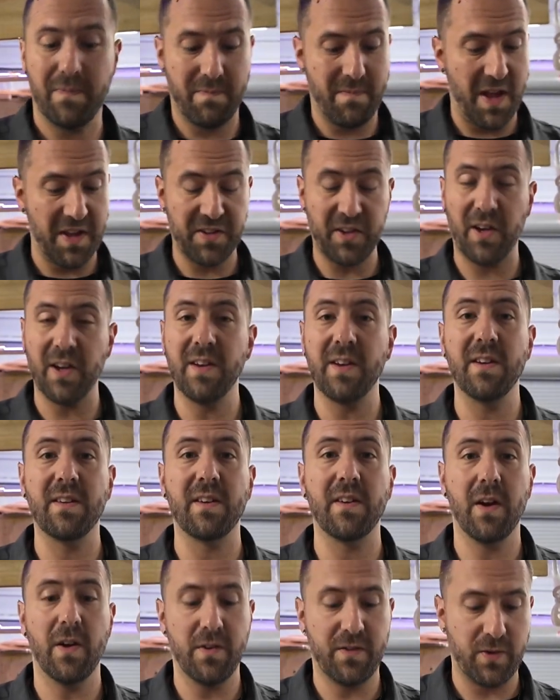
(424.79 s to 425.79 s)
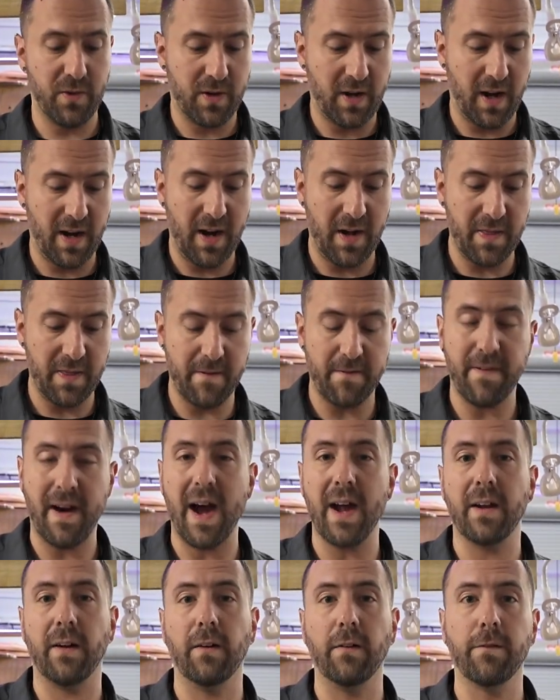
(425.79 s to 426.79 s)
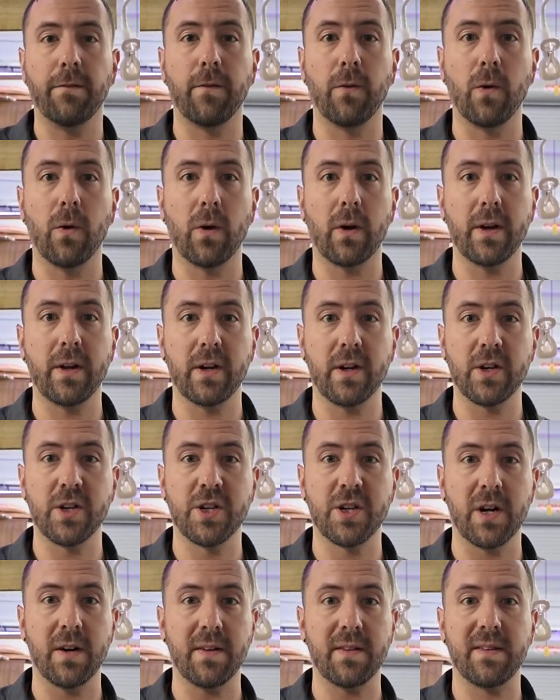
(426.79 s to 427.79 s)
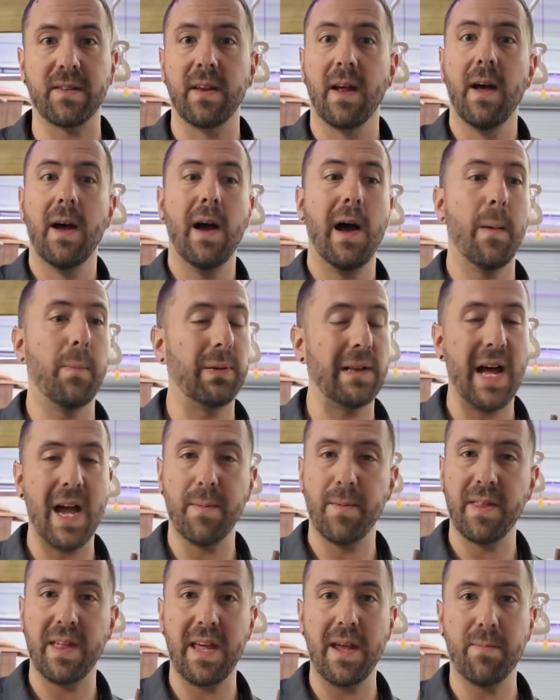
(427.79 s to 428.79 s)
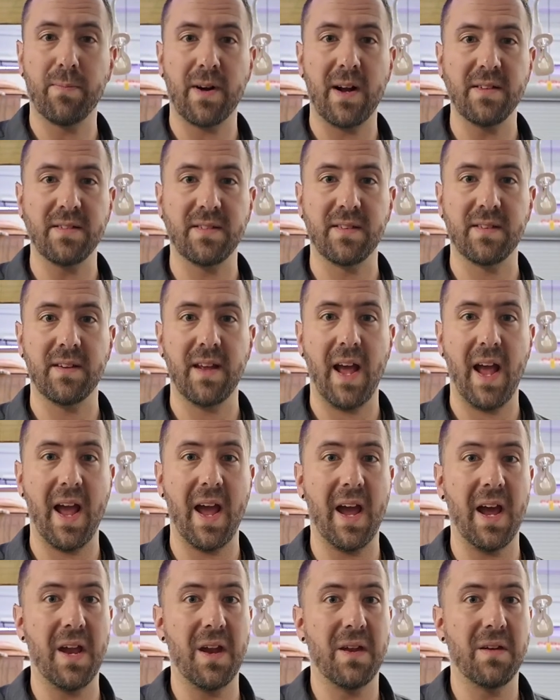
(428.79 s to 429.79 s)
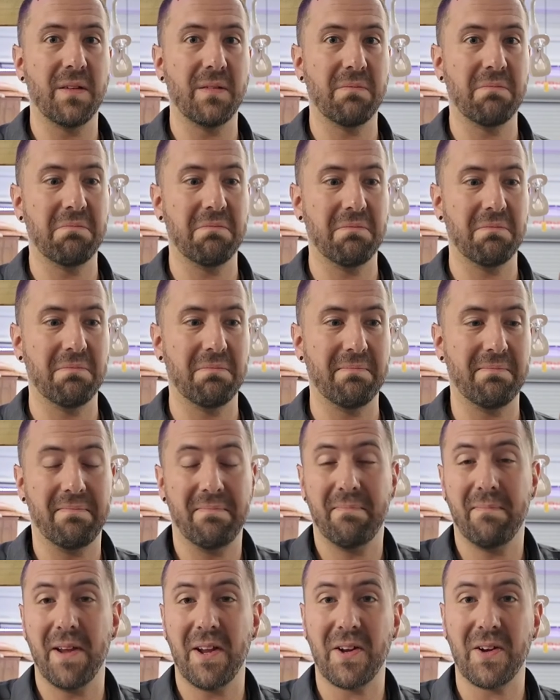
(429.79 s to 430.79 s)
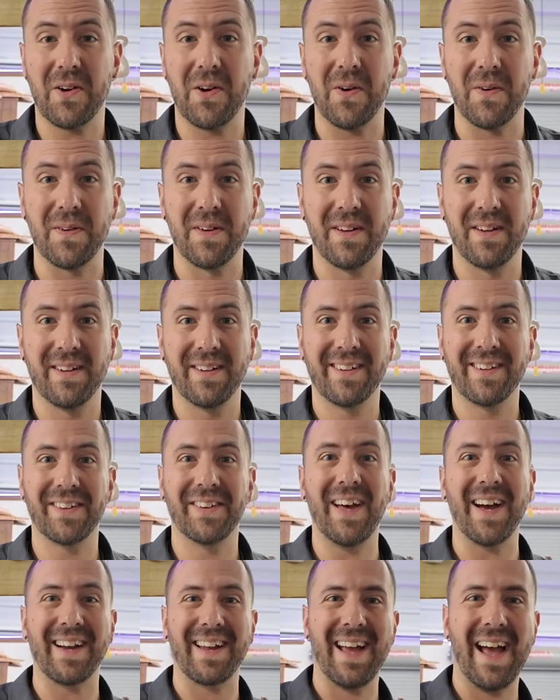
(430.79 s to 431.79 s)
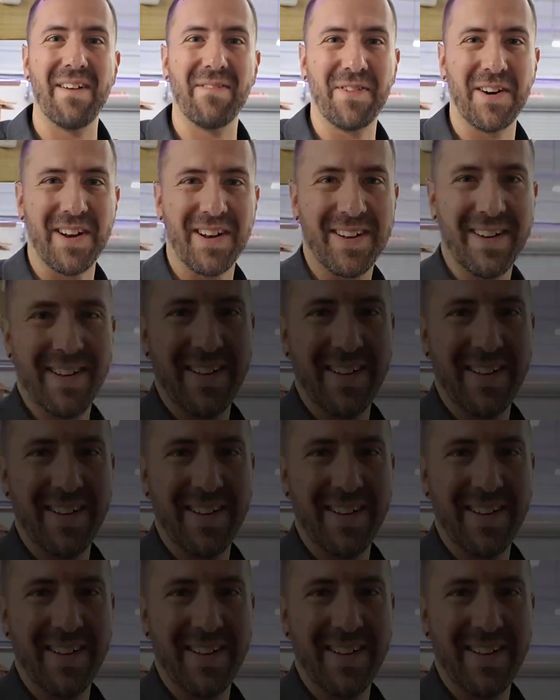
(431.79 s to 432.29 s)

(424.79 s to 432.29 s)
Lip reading: That's all you need to know to cut out the vinyl for your shirts. Apply them with a heat press and make your own. Good luck. Have fun.